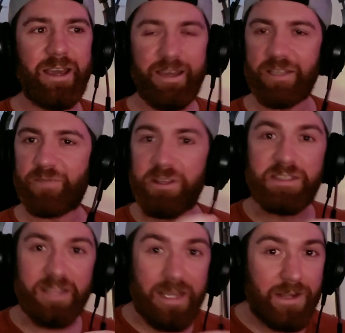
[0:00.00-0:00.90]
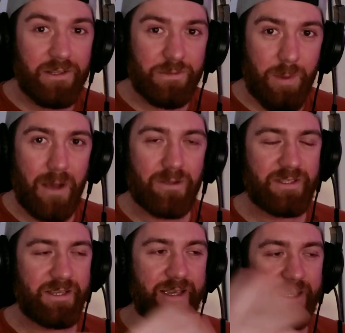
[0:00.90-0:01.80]
He's very secretive
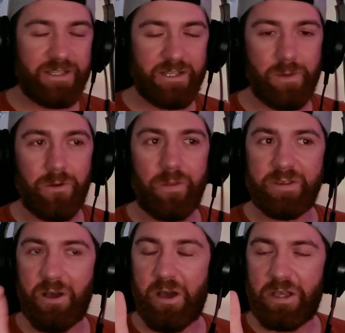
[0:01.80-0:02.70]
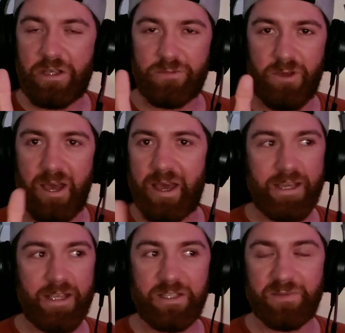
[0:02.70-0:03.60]
about it. He's going to be one of these guys where he
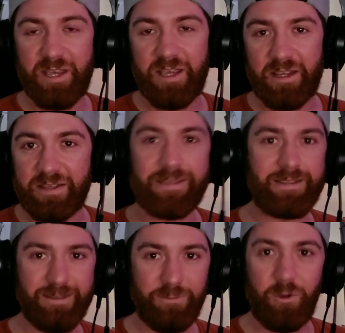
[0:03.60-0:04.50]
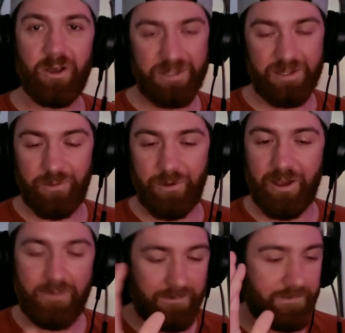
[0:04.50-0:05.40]
ends up taking his work to the
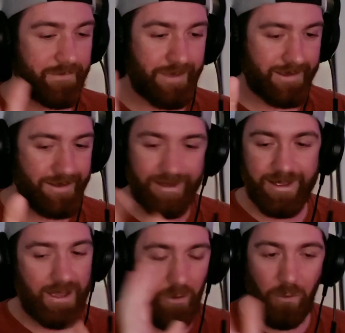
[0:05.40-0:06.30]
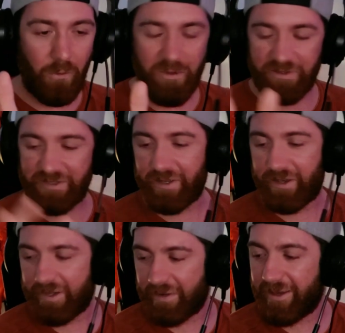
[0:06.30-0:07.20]
grave. I'm almost
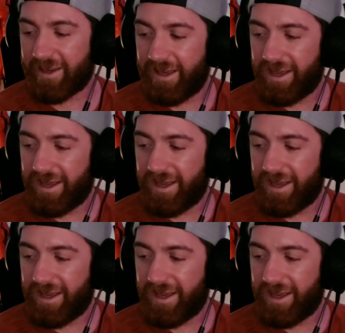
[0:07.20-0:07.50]
certain of it,